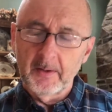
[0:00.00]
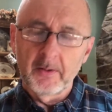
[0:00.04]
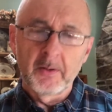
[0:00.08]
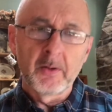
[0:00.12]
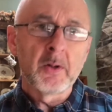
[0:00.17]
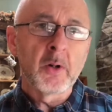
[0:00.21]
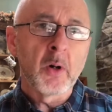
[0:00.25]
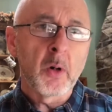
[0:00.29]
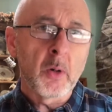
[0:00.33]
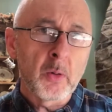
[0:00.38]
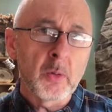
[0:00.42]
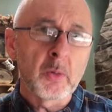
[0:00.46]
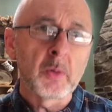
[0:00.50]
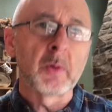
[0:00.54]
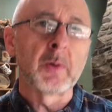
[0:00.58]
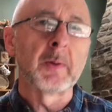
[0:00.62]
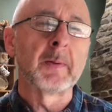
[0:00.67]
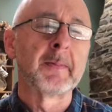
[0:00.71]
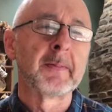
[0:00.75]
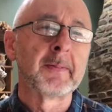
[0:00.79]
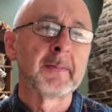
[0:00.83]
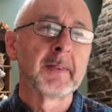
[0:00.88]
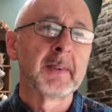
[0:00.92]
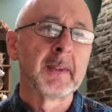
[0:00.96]
No,
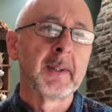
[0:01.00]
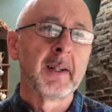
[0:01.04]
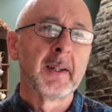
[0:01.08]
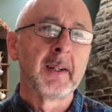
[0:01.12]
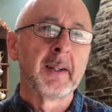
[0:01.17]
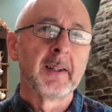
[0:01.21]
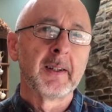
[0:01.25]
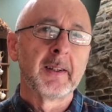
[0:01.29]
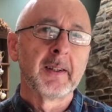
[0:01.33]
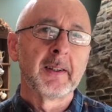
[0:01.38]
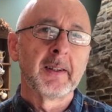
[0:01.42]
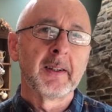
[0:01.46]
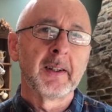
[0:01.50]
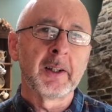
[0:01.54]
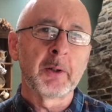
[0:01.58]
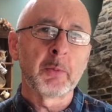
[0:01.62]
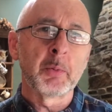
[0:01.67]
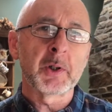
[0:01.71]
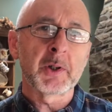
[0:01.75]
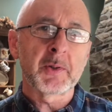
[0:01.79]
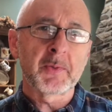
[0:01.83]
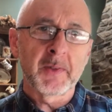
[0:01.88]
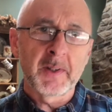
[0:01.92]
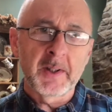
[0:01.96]
it
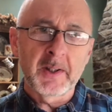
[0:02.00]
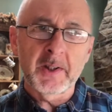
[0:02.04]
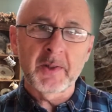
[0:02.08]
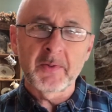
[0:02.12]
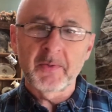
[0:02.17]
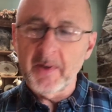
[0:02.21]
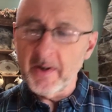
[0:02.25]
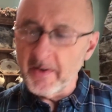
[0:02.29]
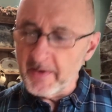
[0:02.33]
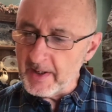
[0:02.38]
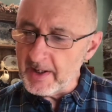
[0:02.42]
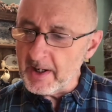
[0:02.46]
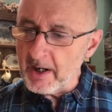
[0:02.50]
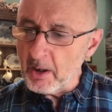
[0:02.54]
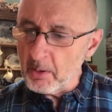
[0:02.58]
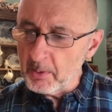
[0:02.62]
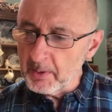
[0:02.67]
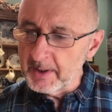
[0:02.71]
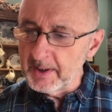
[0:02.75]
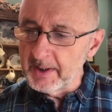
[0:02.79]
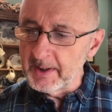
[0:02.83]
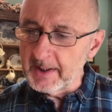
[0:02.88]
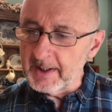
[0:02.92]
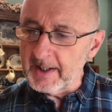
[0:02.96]
was for this very hour
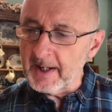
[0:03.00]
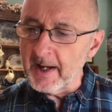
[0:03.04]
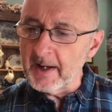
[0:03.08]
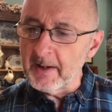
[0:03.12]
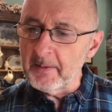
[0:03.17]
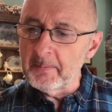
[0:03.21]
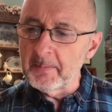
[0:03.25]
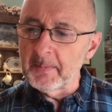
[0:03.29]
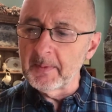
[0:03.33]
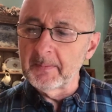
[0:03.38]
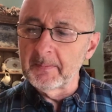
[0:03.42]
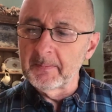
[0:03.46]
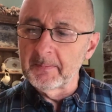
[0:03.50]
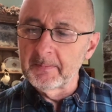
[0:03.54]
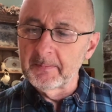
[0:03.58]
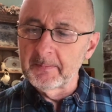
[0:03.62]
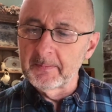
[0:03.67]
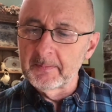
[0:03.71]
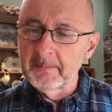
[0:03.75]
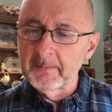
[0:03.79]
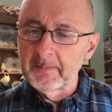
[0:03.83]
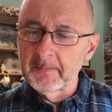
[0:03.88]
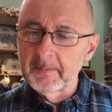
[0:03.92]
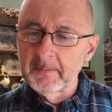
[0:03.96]
he came.
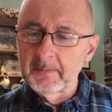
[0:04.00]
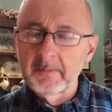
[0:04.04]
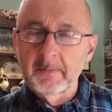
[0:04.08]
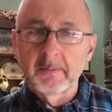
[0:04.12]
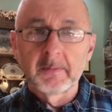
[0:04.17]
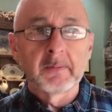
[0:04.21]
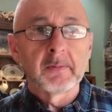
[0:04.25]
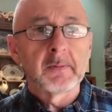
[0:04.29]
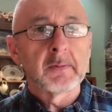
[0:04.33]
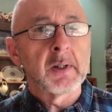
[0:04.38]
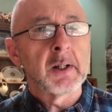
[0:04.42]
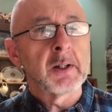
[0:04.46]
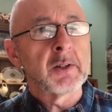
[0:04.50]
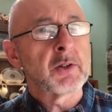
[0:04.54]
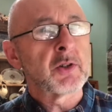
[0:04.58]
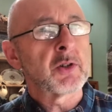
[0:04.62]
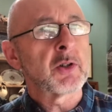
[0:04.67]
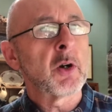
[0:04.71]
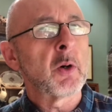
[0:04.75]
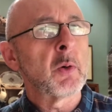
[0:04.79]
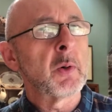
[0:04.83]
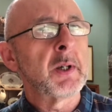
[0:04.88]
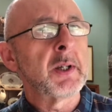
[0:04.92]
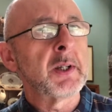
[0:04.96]
And
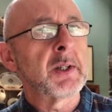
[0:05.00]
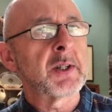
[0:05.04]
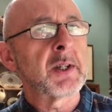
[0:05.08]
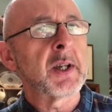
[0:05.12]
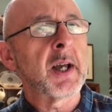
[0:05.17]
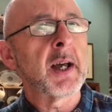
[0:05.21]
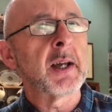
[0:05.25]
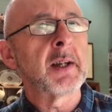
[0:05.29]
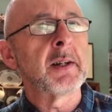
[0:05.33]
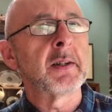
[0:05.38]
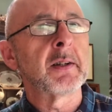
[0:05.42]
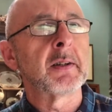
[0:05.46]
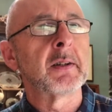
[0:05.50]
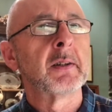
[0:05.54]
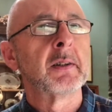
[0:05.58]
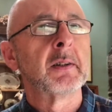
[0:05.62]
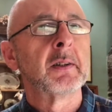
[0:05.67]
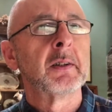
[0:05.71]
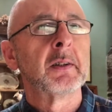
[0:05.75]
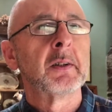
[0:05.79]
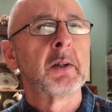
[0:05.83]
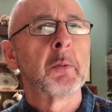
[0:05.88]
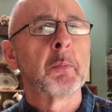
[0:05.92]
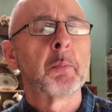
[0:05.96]
so he said,
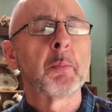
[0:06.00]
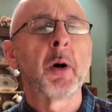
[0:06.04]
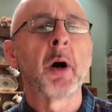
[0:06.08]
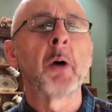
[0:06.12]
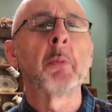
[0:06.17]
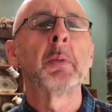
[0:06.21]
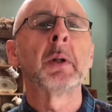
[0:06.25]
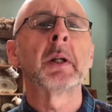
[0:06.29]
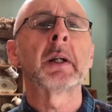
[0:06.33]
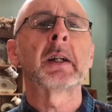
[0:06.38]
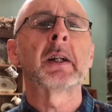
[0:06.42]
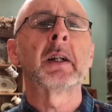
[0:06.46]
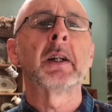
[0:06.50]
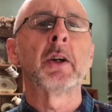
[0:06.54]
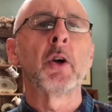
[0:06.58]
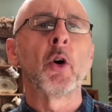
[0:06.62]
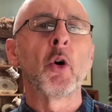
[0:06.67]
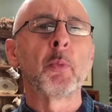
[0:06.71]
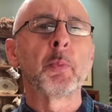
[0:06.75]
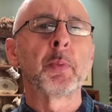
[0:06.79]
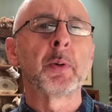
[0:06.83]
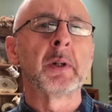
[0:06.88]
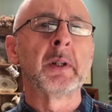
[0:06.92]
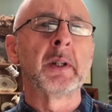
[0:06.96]
publicly,
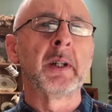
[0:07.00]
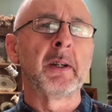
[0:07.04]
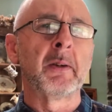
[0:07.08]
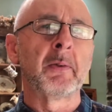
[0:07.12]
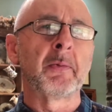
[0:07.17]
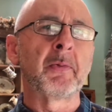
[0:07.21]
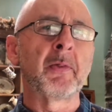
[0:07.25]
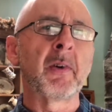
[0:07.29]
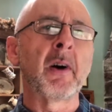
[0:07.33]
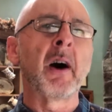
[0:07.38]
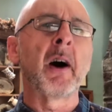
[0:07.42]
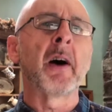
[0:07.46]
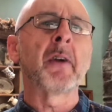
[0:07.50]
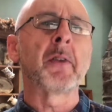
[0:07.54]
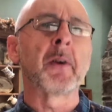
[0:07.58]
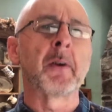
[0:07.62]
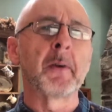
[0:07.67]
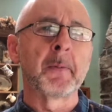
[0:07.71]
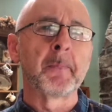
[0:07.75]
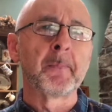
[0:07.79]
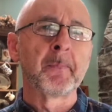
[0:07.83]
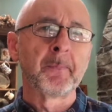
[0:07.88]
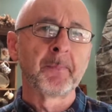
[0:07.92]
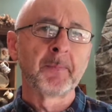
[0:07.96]
openly, Father,
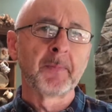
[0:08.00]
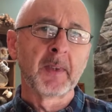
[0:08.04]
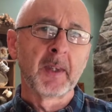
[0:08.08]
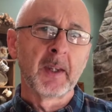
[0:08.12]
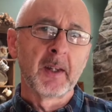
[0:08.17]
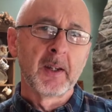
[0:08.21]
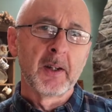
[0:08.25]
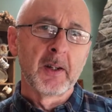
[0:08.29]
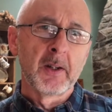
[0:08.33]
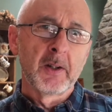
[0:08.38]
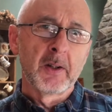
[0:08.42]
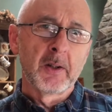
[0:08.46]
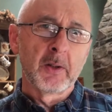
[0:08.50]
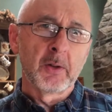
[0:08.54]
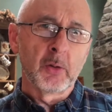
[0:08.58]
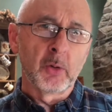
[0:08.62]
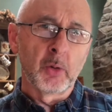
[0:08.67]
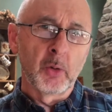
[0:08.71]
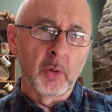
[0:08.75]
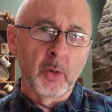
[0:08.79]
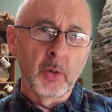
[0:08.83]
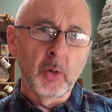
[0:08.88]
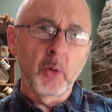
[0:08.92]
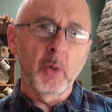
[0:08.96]

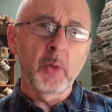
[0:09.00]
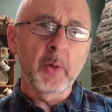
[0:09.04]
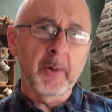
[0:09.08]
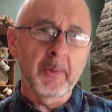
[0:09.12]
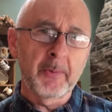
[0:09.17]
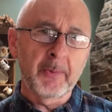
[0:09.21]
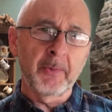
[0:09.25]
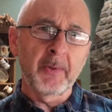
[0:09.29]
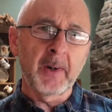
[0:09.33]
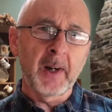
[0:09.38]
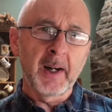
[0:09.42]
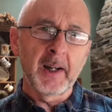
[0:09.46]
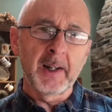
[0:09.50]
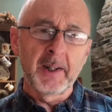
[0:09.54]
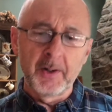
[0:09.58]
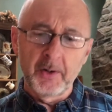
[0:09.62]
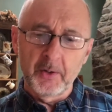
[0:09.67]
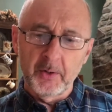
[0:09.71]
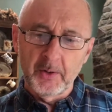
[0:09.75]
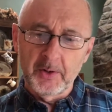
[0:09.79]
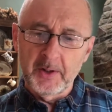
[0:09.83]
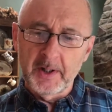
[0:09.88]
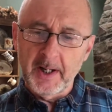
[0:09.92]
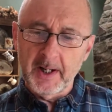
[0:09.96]
glorify
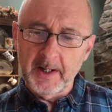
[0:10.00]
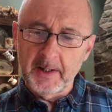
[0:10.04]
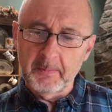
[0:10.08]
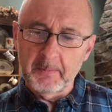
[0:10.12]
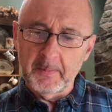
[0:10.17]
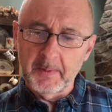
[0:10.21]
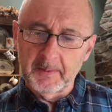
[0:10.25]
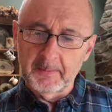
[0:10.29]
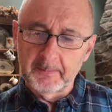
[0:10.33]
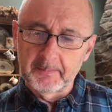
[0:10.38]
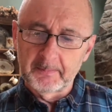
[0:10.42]
your name.